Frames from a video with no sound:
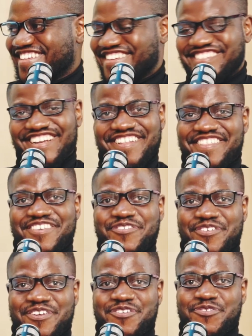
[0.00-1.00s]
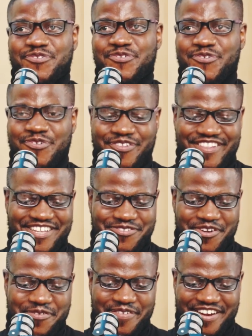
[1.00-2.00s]
There's nothing you can do that's
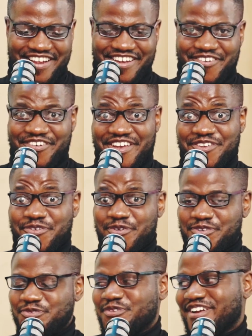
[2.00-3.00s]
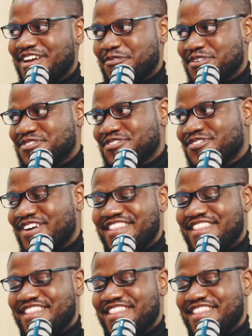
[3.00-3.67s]
going to be like, okay, you know what, do what I want to do.